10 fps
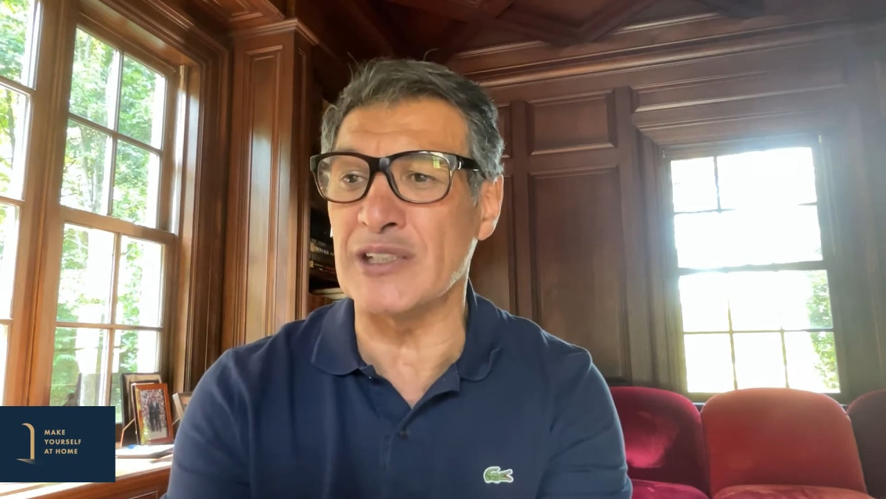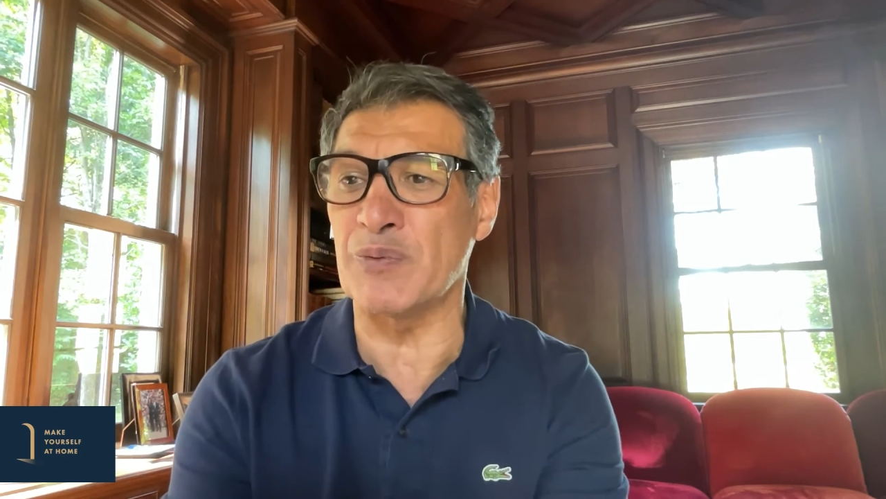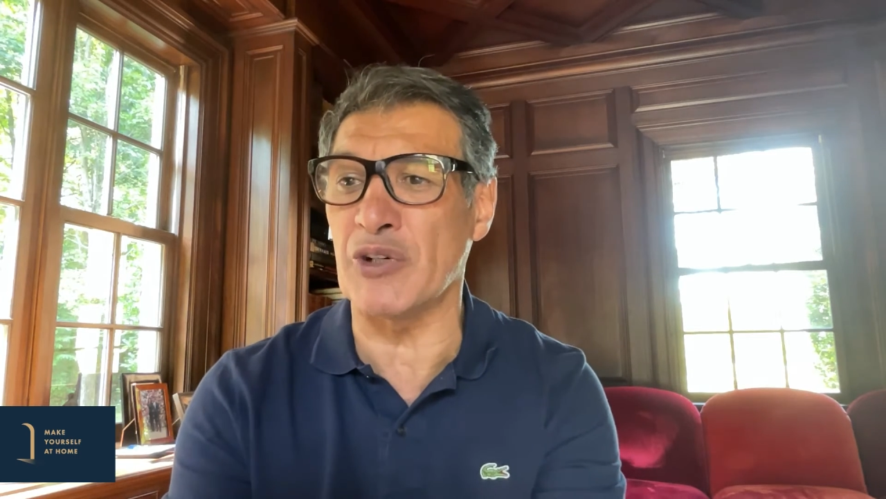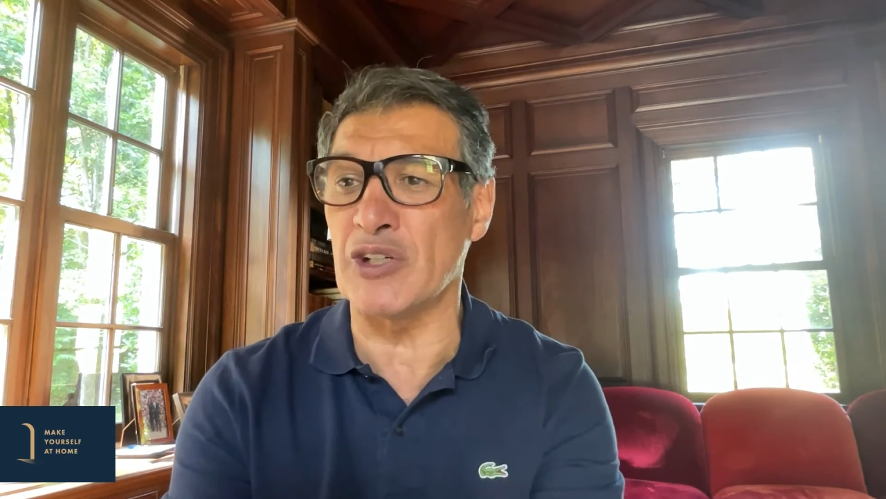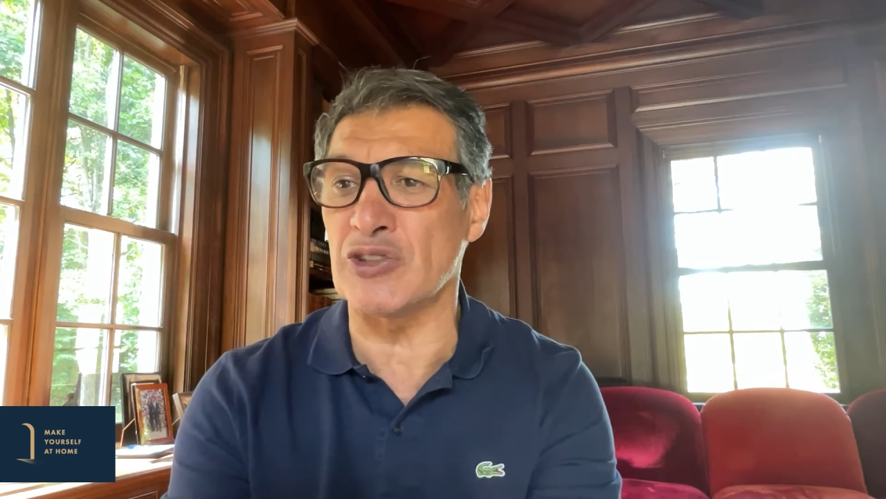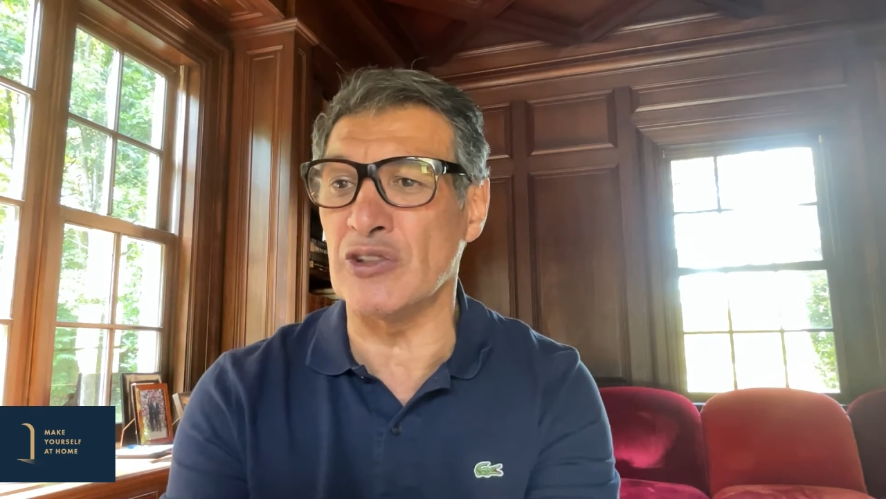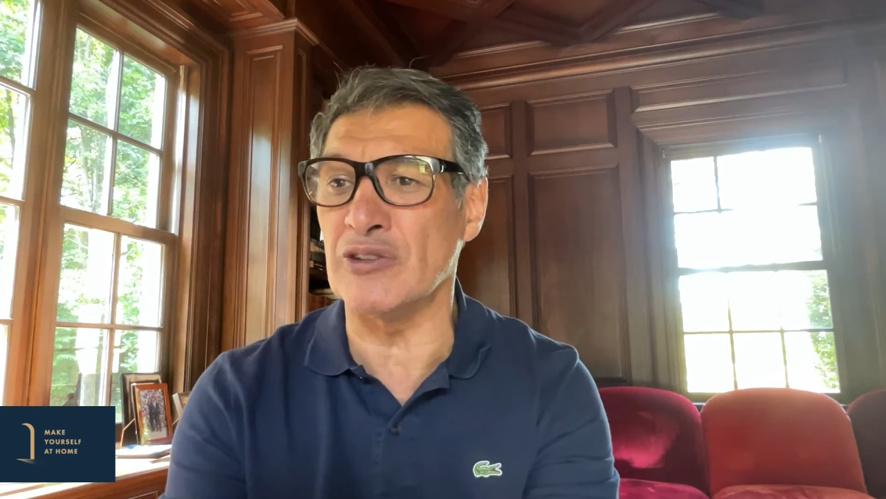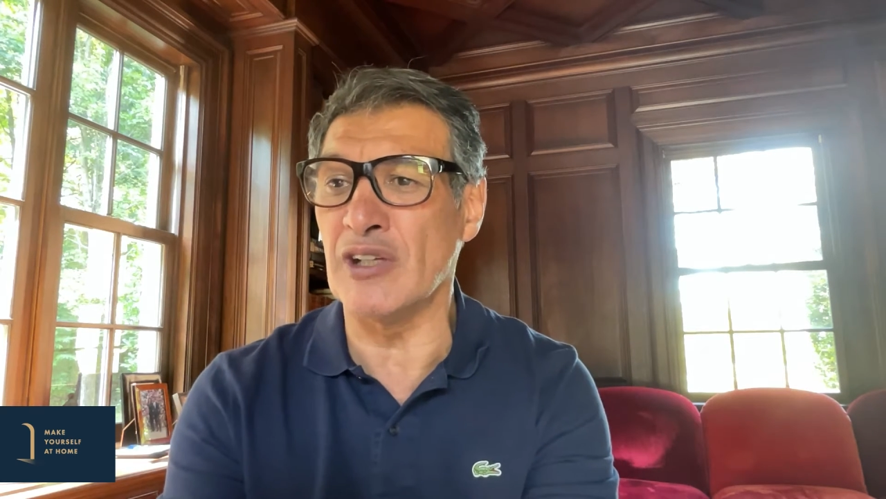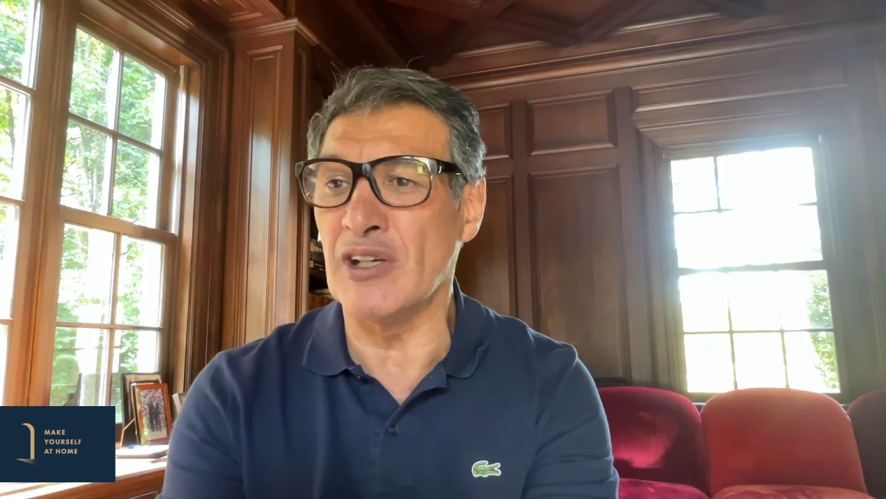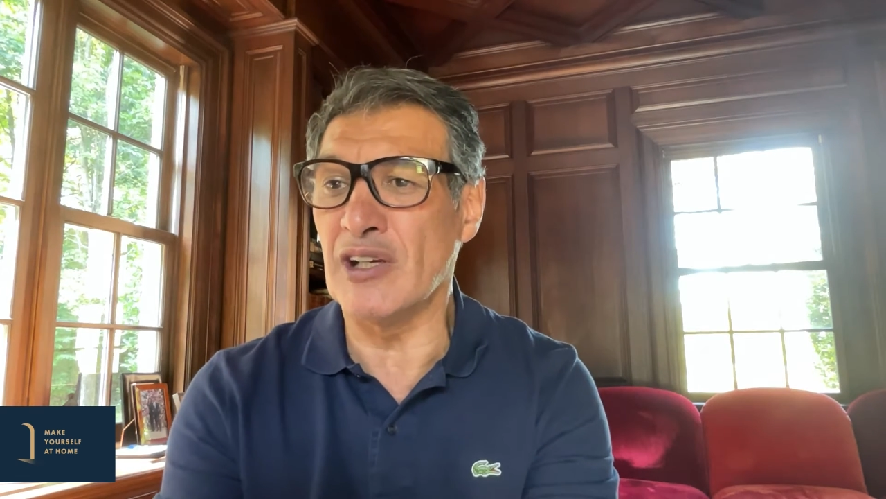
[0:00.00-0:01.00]

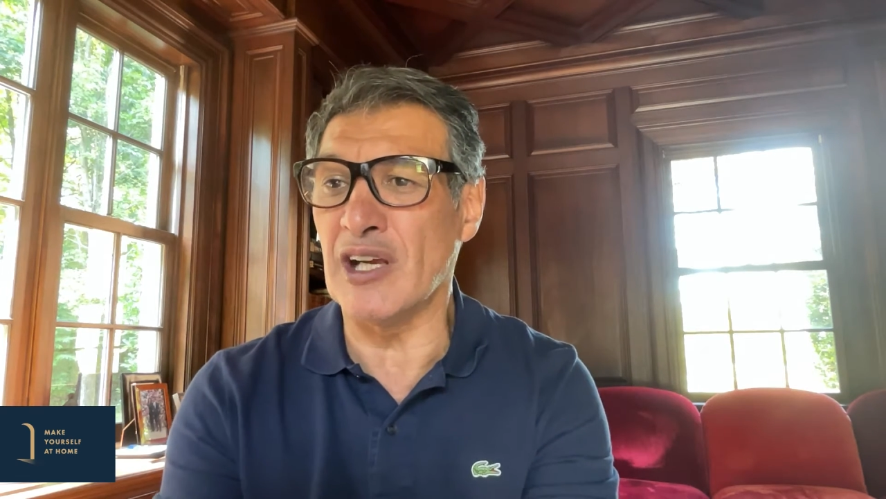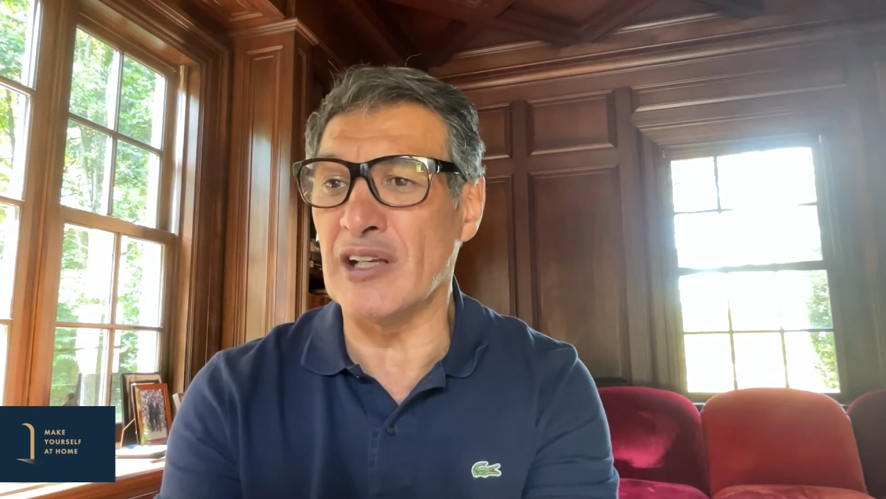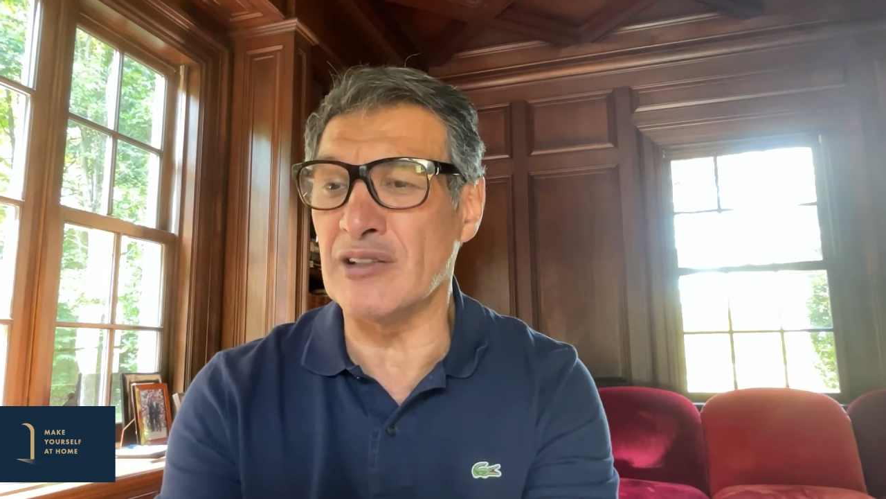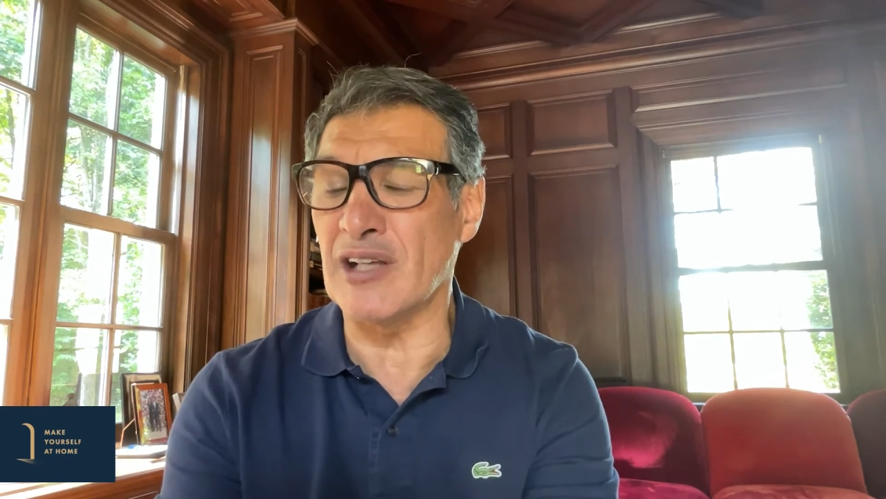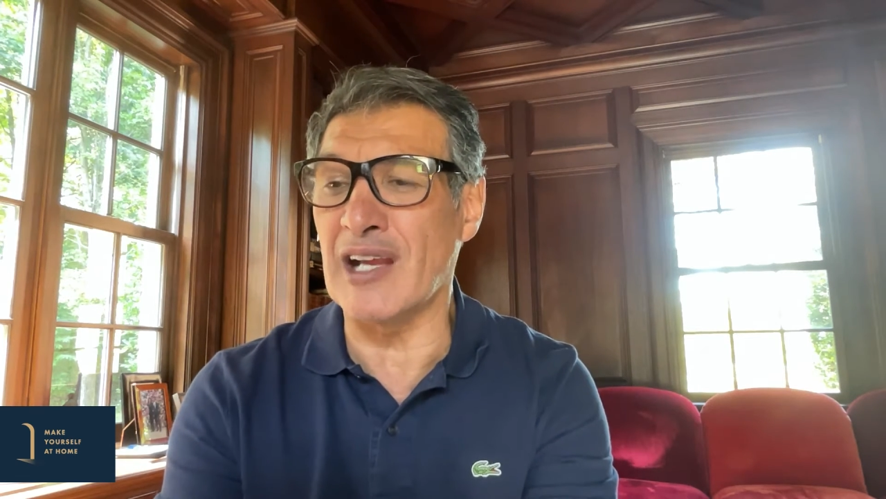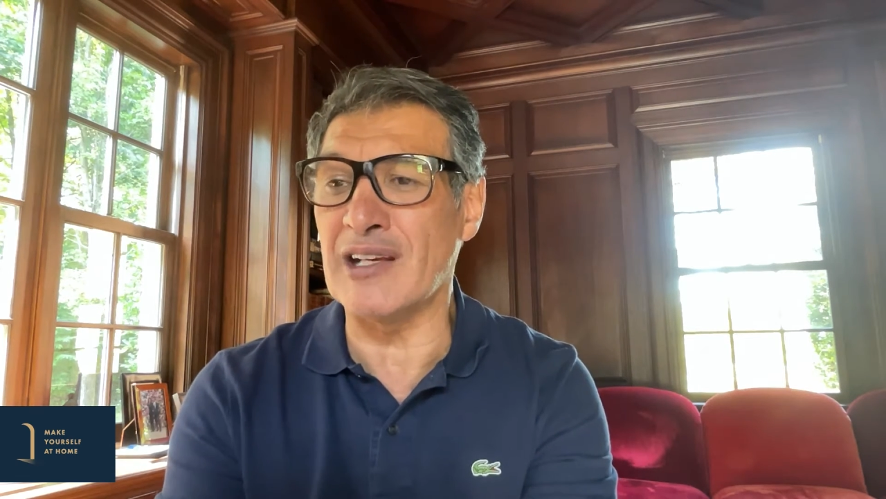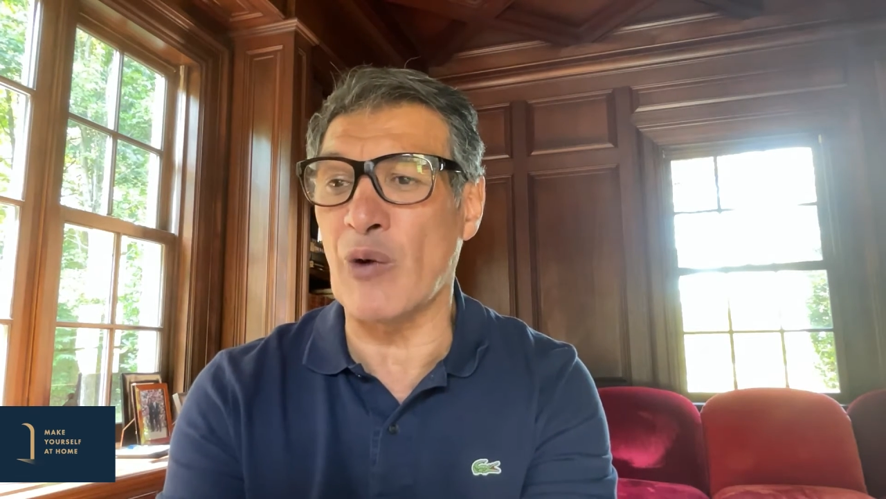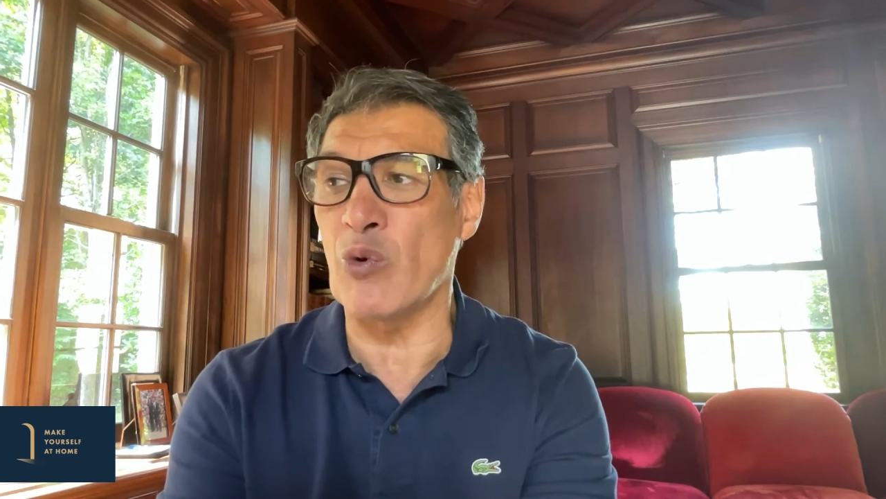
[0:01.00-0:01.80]
inspiration, and I